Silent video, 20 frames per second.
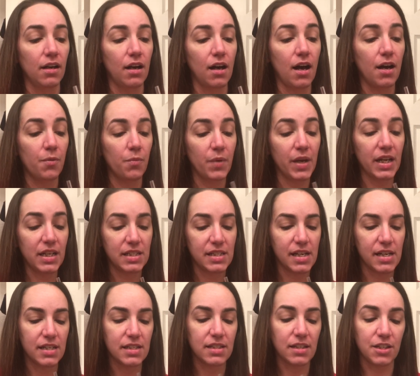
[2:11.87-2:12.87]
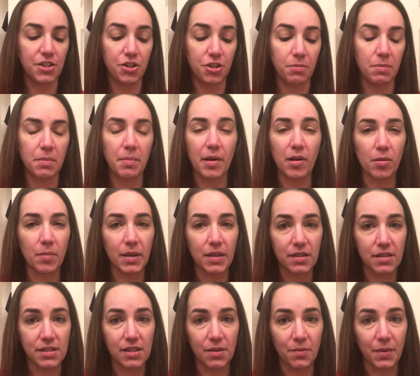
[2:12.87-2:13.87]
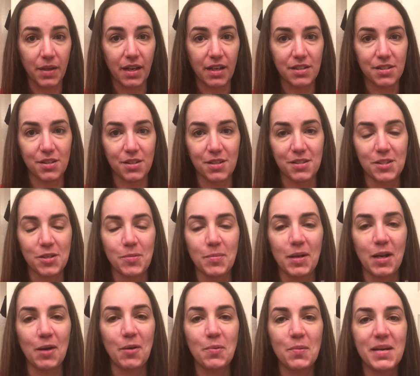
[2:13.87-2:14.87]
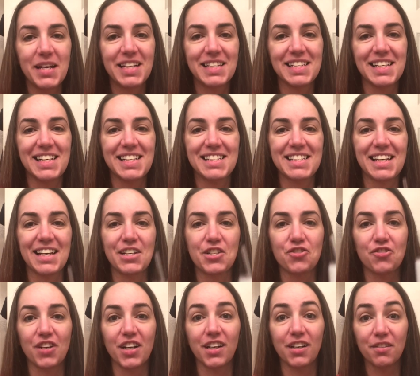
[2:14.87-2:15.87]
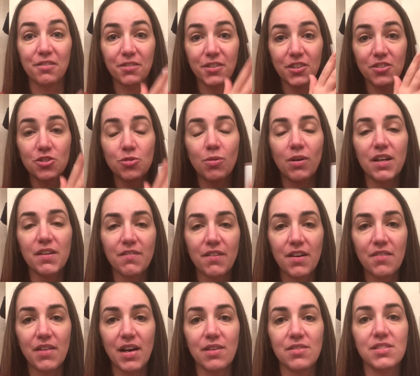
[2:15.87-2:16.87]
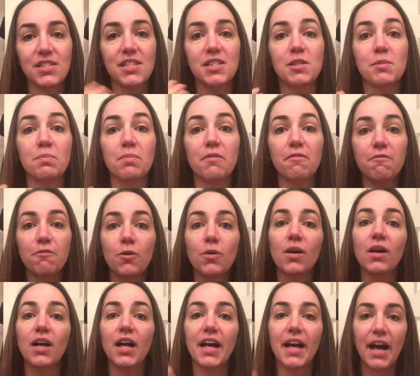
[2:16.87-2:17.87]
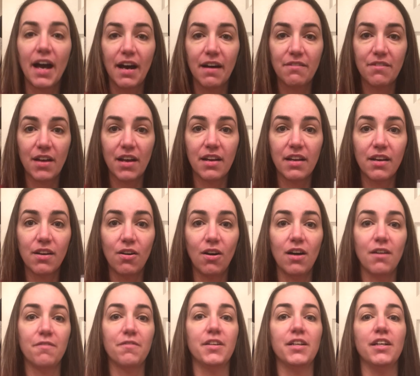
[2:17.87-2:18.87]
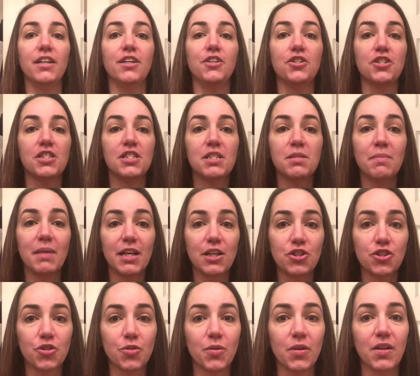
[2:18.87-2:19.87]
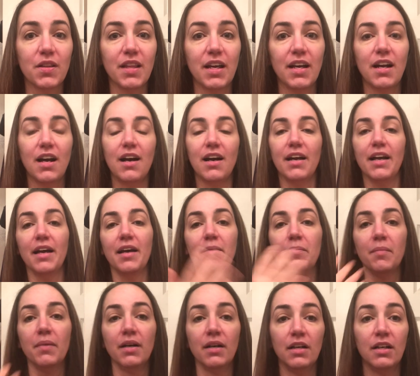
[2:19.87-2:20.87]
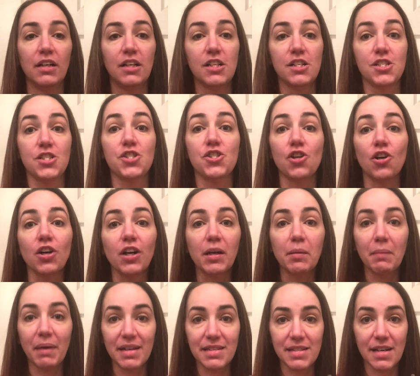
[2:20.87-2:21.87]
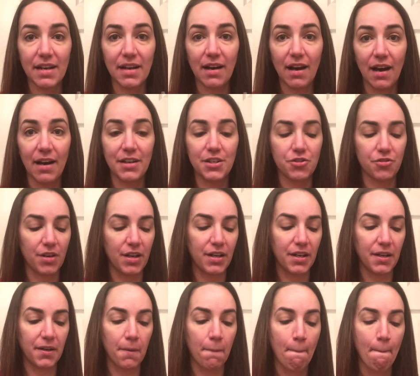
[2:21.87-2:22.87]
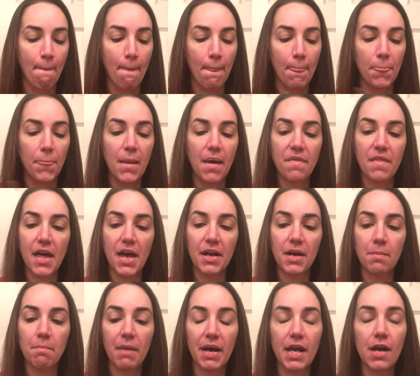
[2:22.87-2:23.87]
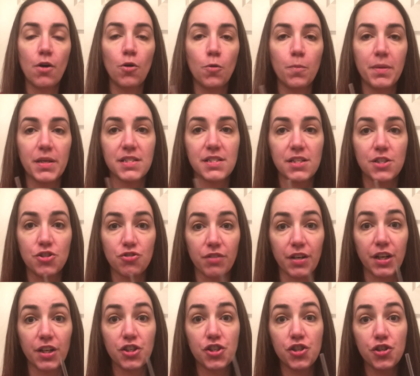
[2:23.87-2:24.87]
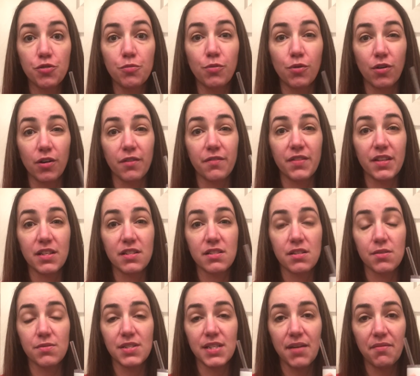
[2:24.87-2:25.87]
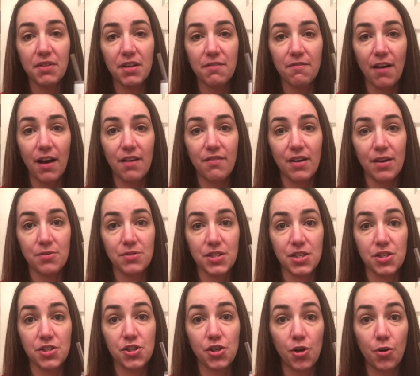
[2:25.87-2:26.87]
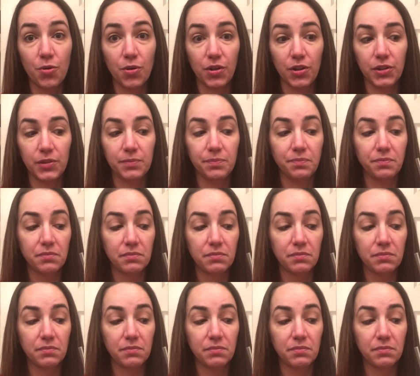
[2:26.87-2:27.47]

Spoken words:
On weekdays, I should be better about this on weekends also, but on weekdays I drink a full 25 ounces before I have any coffee, just to make sure that I am starting my day hydrated. And then my hope is to drink 2 more of these, so 75 ounces total